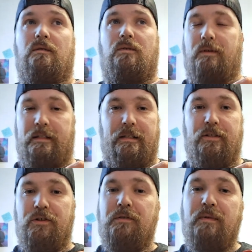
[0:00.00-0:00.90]
26
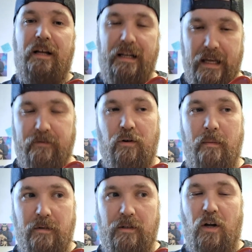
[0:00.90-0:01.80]
years of playing I've
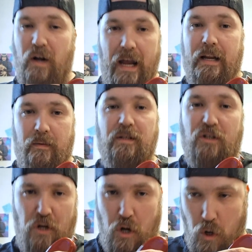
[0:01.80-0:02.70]
dropped a guitar. And it was
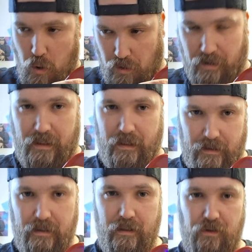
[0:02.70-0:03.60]
totally
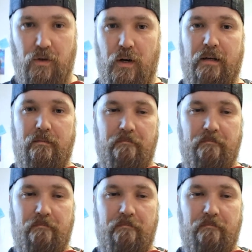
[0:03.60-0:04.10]
destroyed.